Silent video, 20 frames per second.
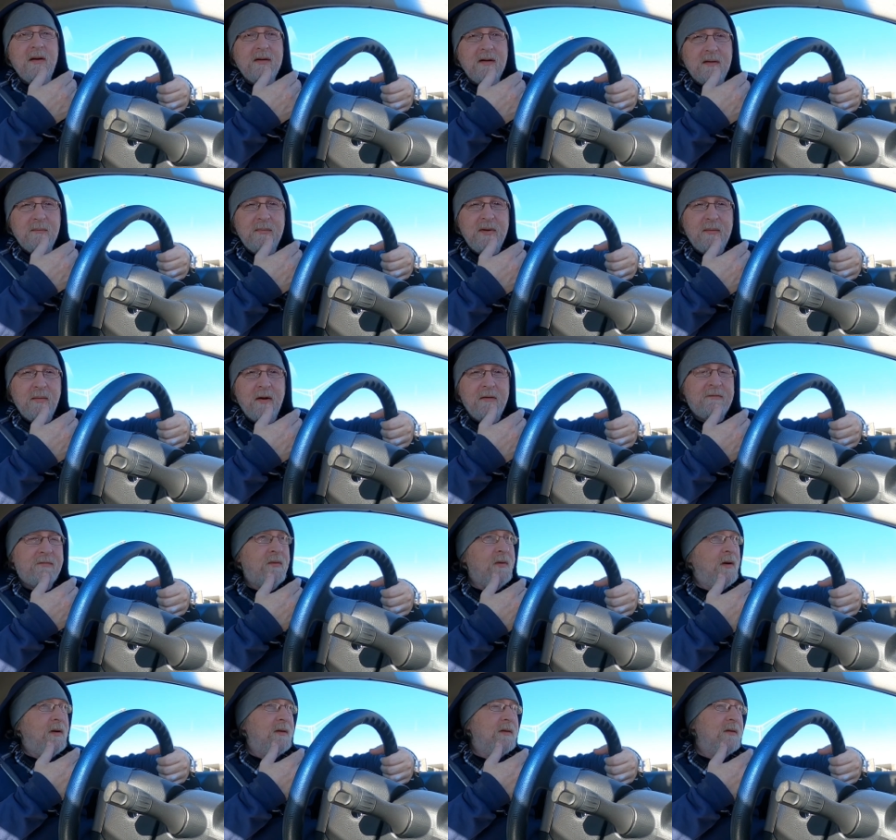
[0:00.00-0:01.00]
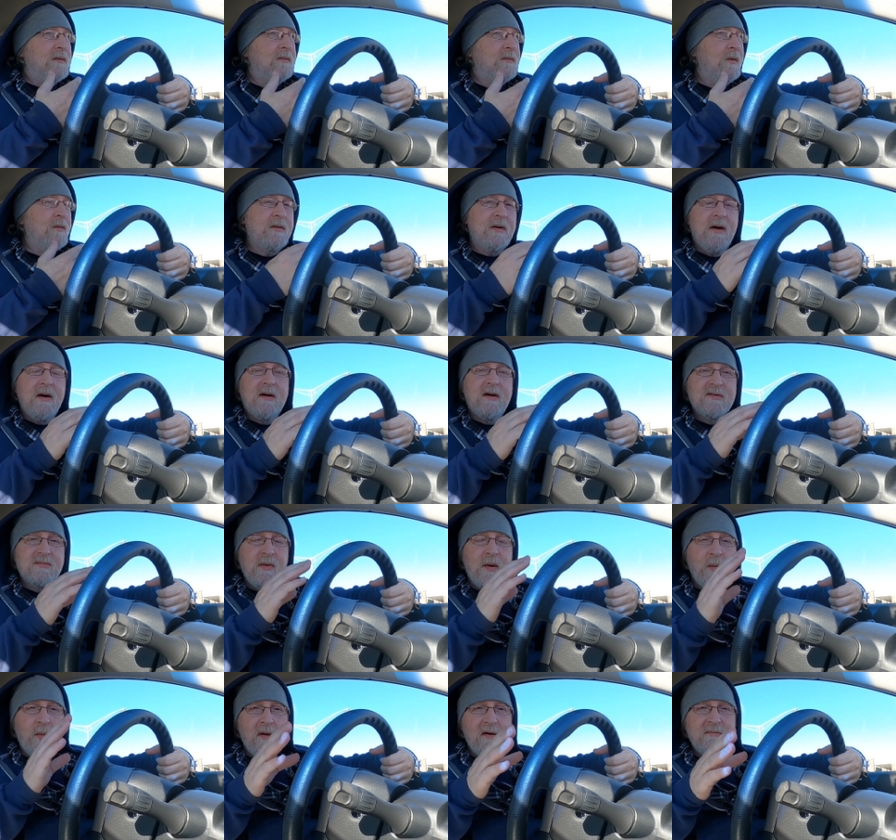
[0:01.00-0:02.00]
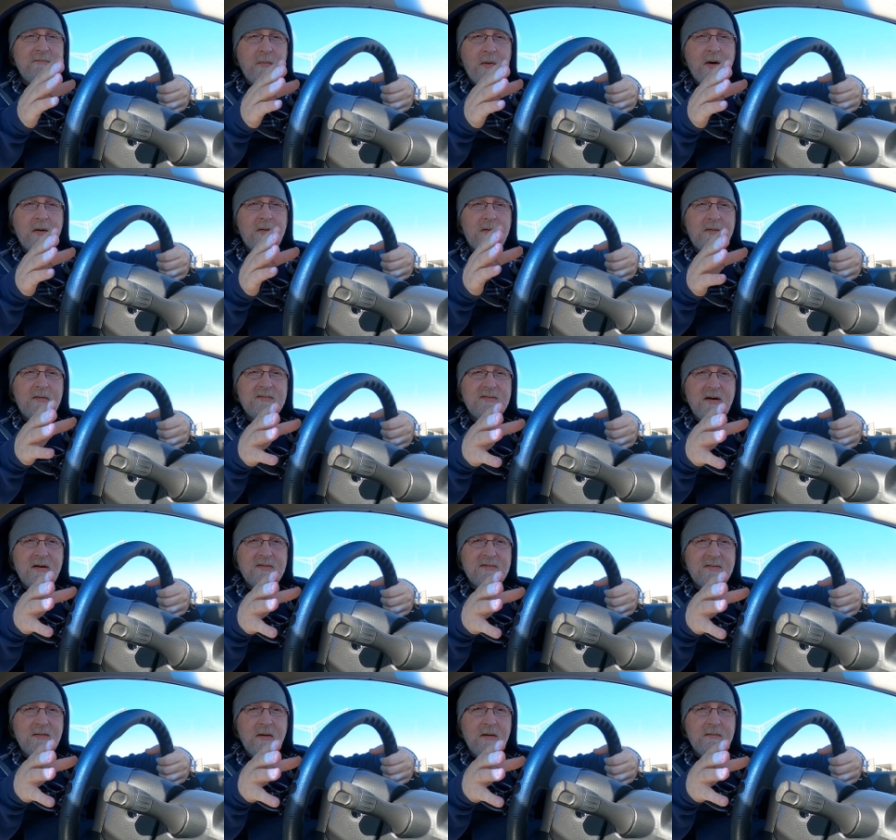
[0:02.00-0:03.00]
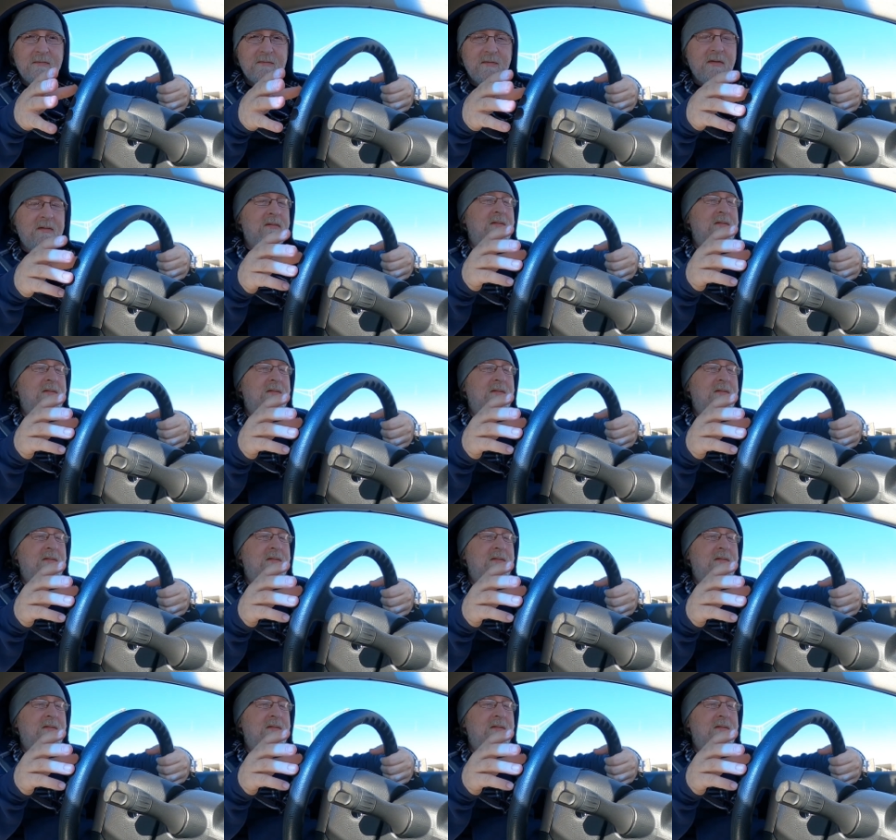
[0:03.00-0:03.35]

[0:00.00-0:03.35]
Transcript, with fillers: not going to be my friend. Okay, because my wife monitors that stuff.